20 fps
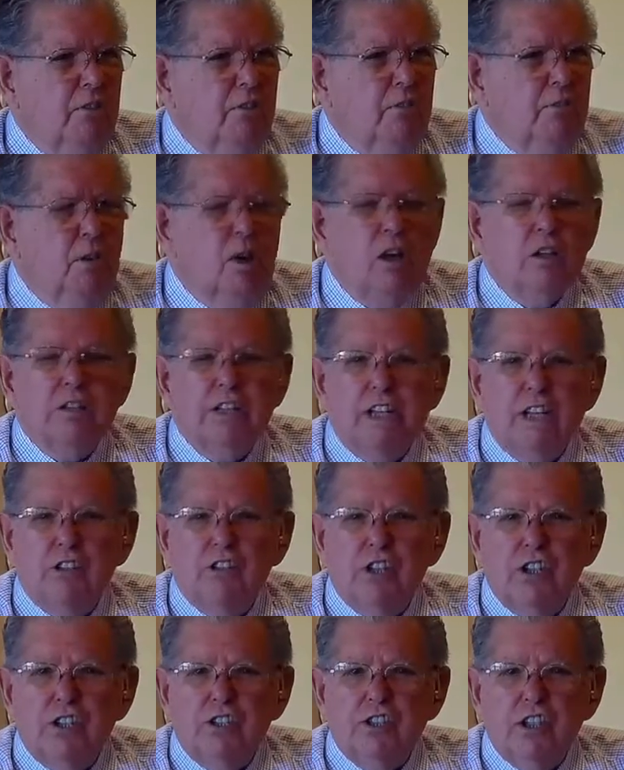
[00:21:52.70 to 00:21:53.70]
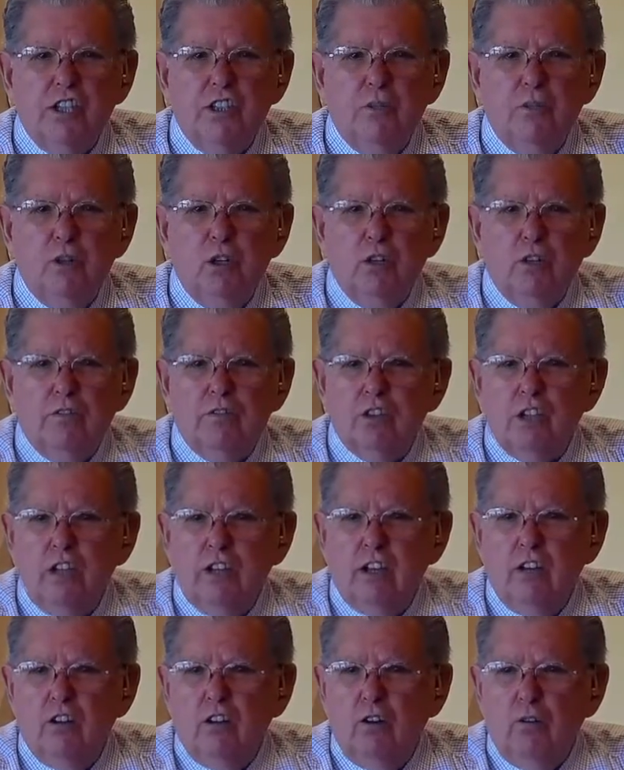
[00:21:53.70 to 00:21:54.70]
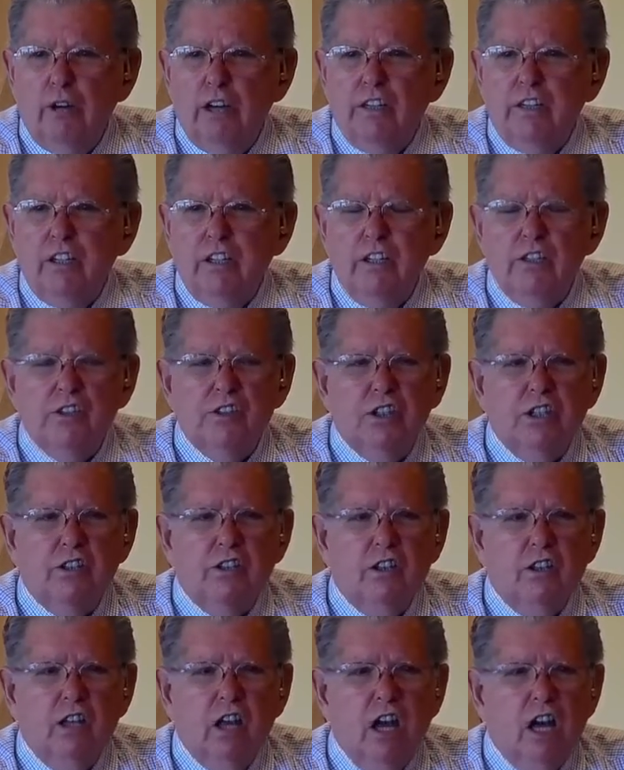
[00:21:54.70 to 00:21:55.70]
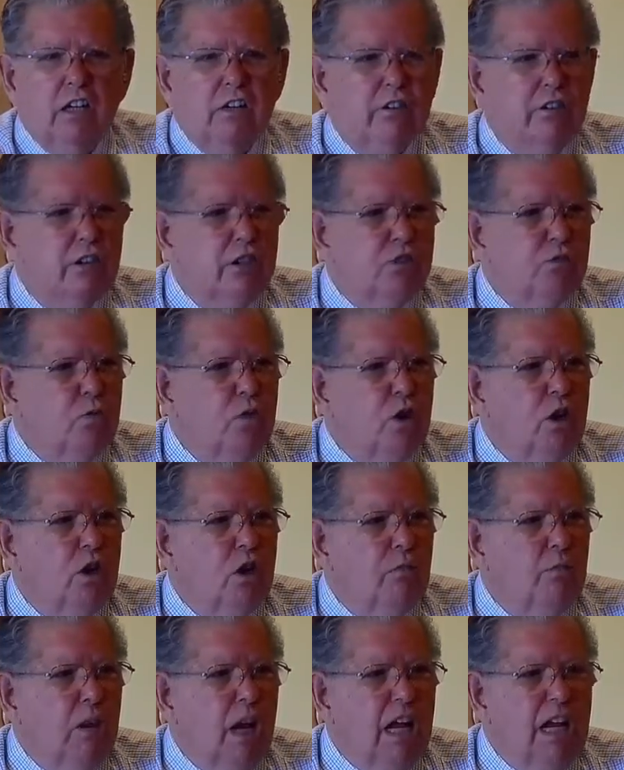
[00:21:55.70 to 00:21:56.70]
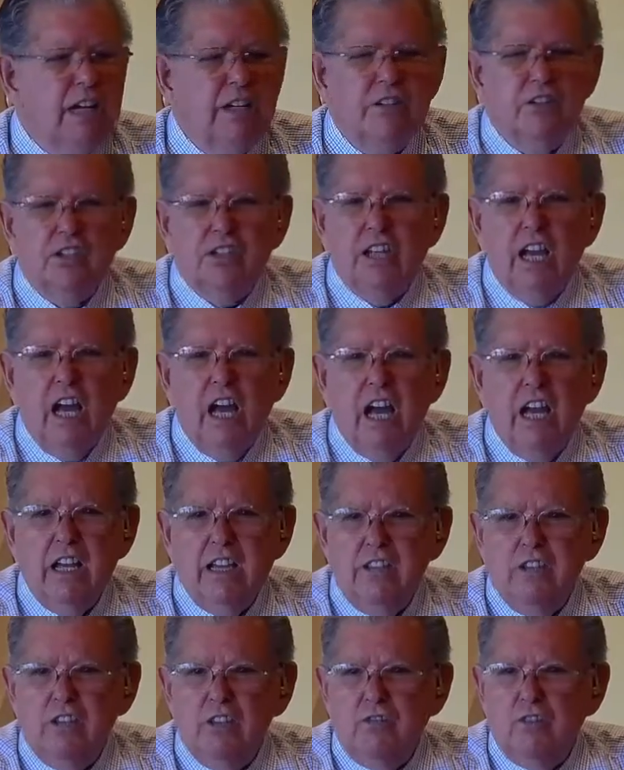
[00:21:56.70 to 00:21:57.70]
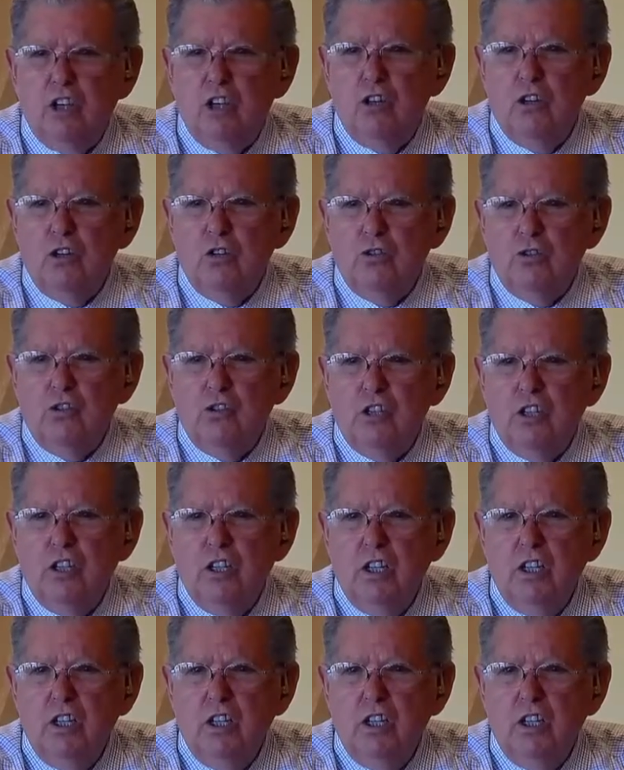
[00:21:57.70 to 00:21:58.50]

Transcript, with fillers: Paul tells us in the book of Second Corinthians that the God of this world blinds the eyes of those